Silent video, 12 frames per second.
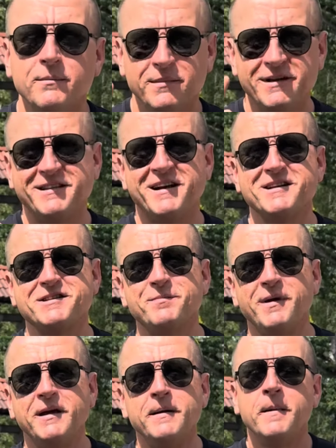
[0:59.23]
But trust
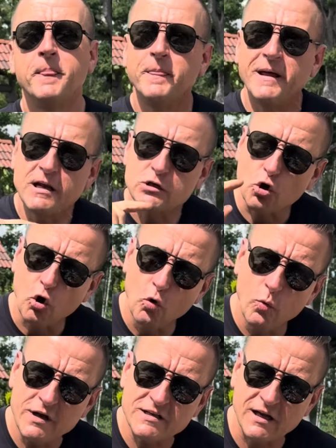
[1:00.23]
me, there is
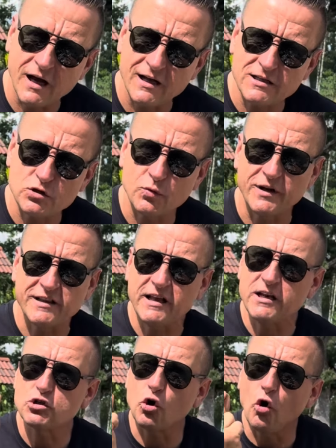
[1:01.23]
always answer,
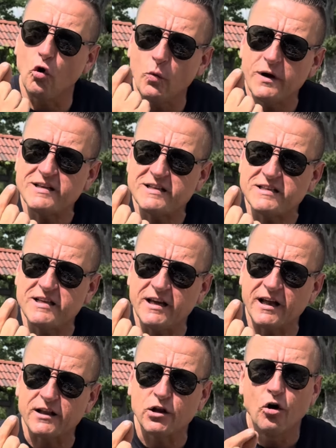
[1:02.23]
there is always
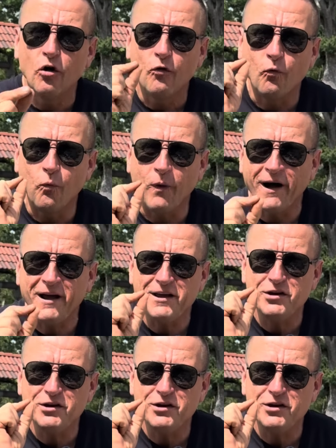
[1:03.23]
secret why